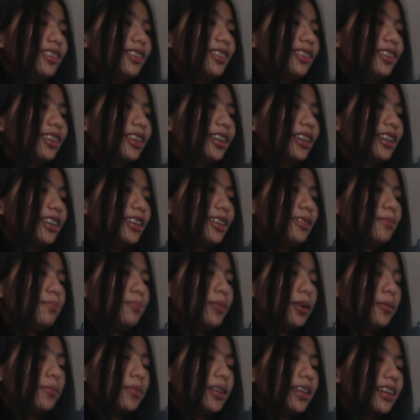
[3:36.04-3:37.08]
learn
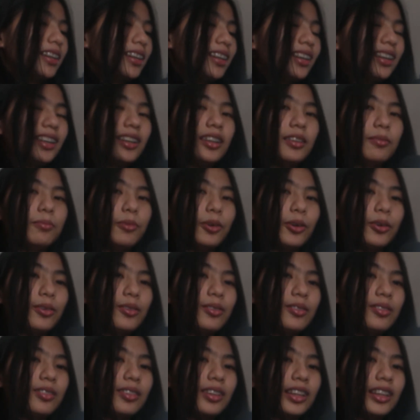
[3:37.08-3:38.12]
Premiere
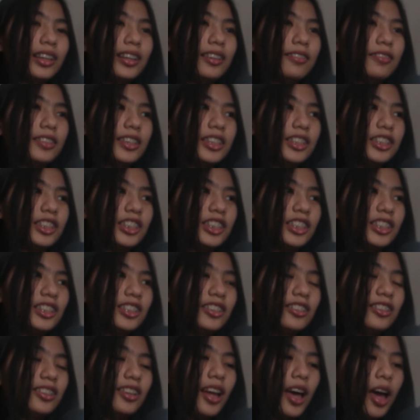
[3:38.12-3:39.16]
and DaVinci
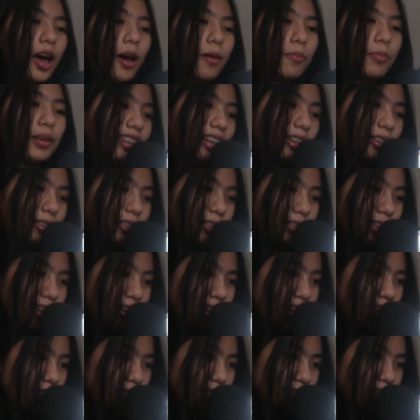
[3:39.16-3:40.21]
soon, but I do not
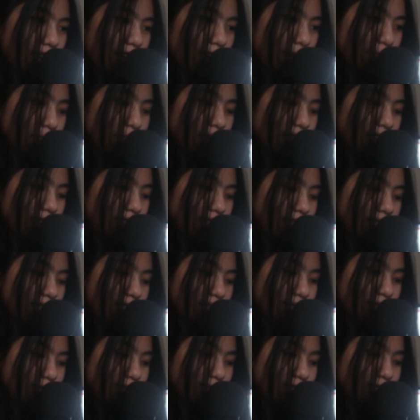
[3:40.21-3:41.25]
have a copy of
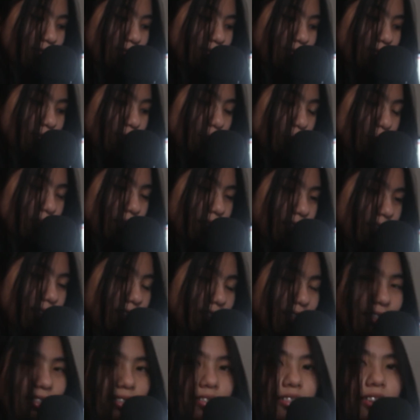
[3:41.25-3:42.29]
Premiere,
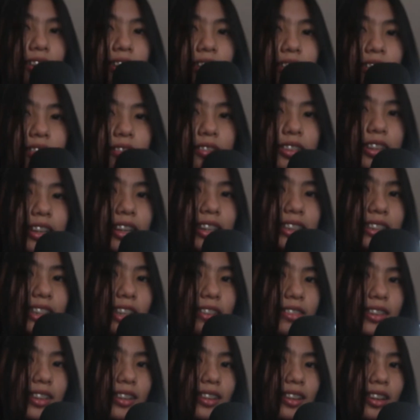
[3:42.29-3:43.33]
so if you guys
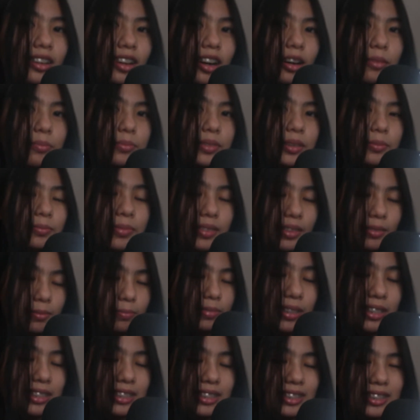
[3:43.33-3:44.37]
have a copy,
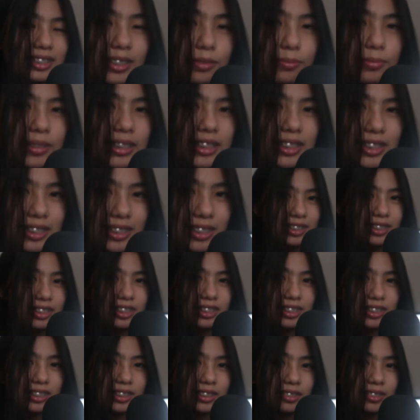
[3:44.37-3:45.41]
please give